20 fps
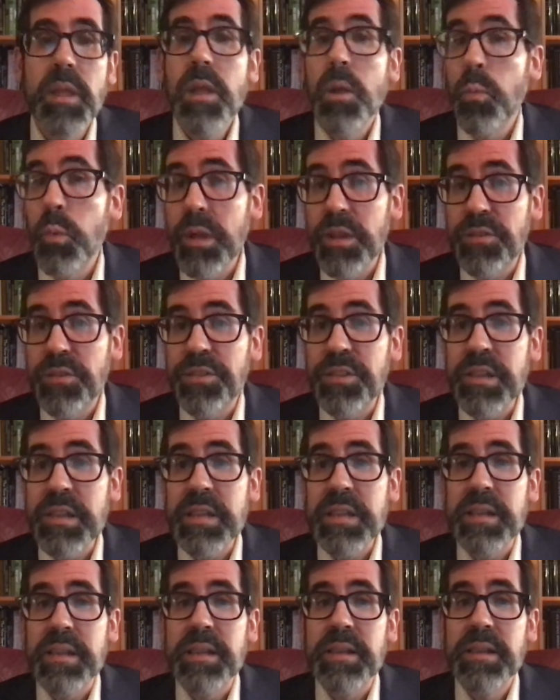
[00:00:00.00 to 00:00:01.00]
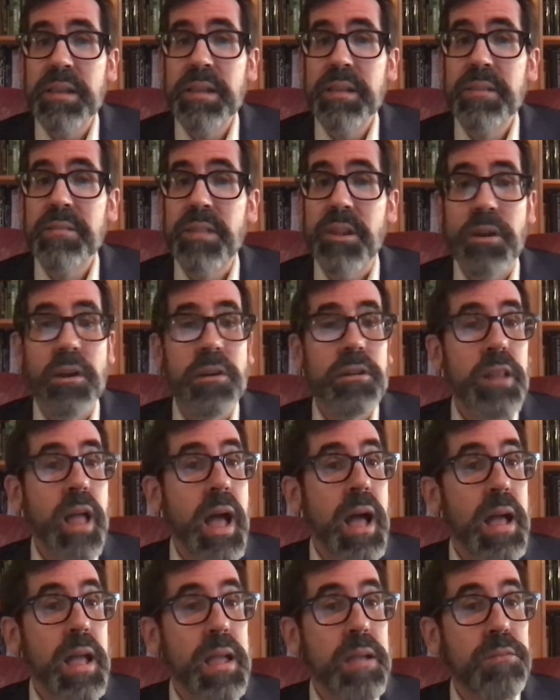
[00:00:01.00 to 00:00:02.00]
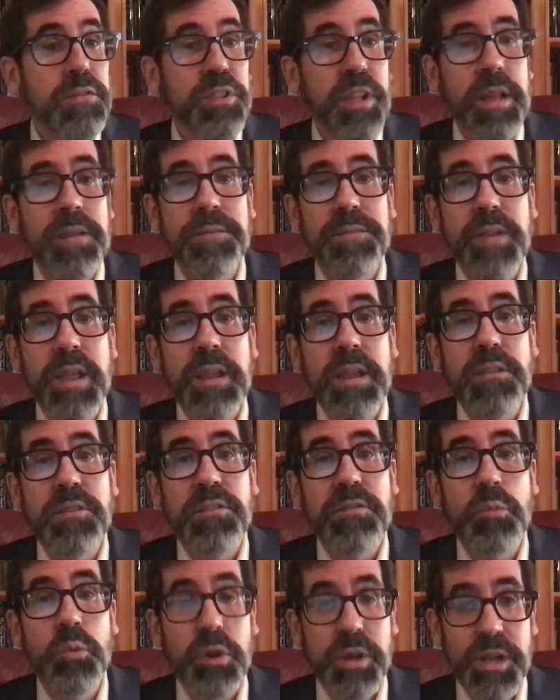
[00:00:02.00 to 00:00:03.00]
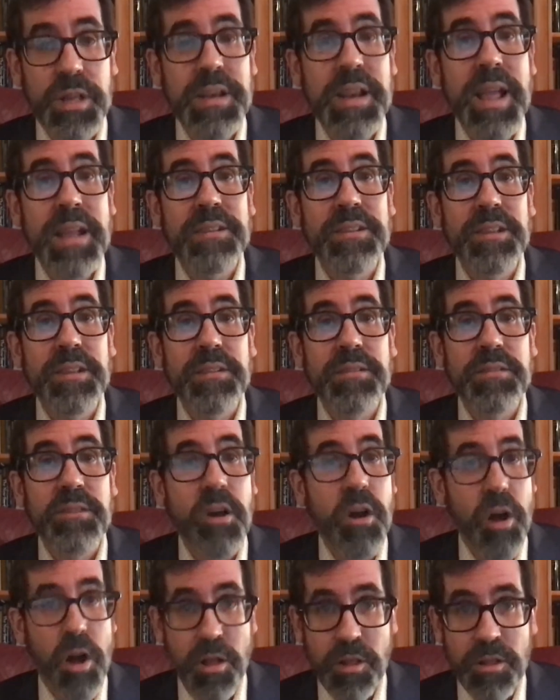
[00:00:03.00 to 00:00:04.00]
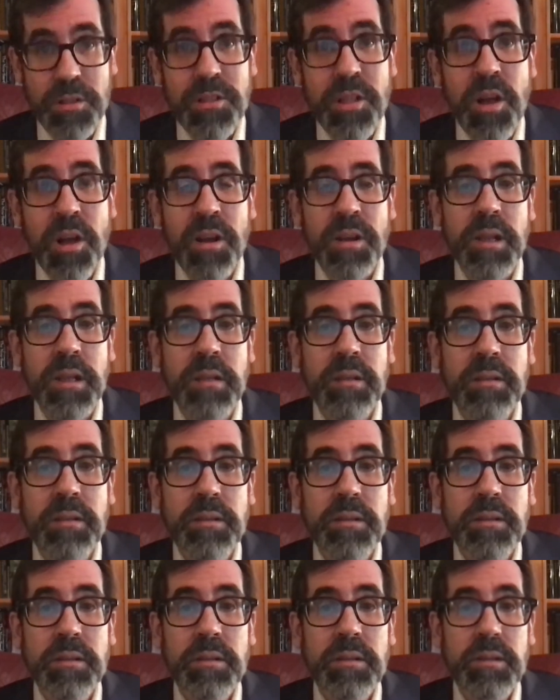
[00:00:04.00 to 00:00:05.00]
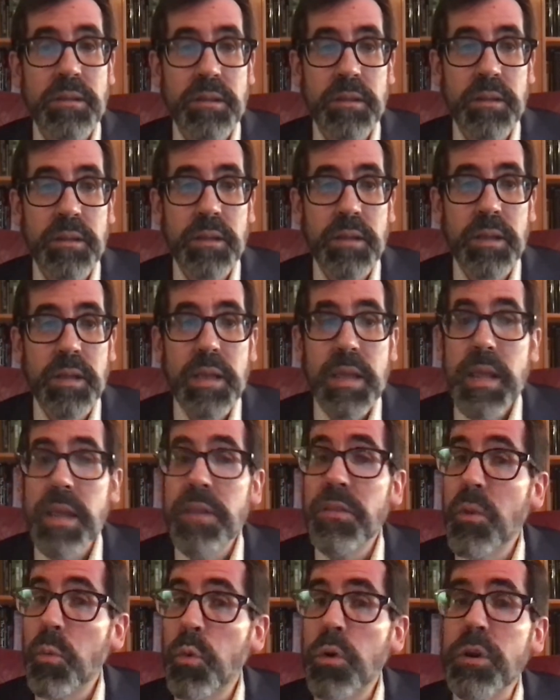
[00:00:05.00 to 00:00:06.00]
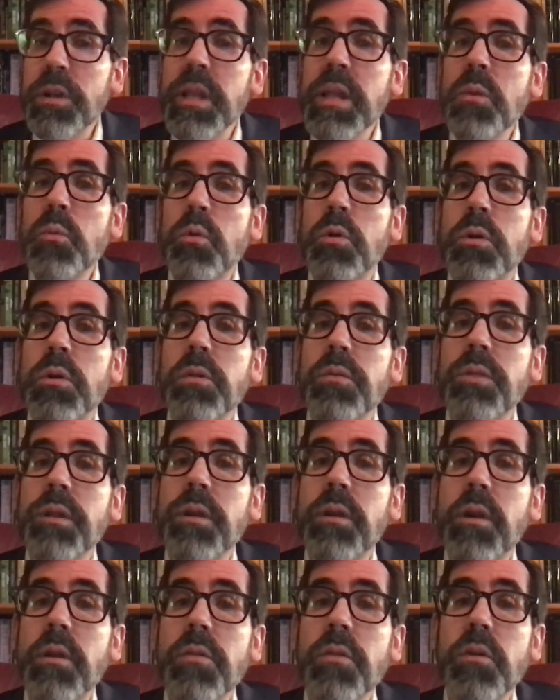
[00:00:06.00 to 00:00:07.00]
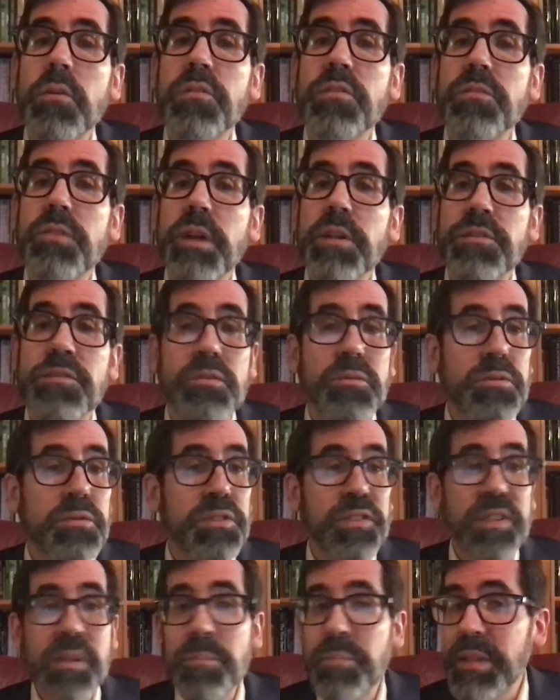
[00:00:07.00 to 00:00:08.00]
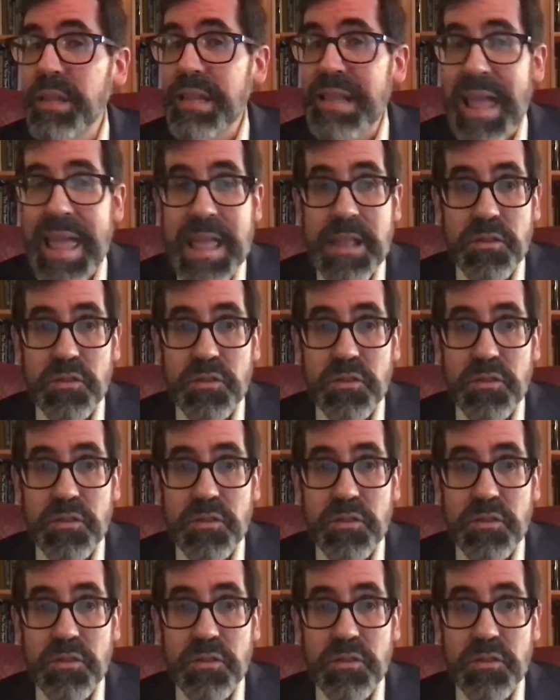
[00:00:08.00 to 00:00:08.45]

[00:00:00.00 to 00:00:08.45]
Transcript: We see that our lives and fates were connected all along. In the working world, there are those of us who simply can't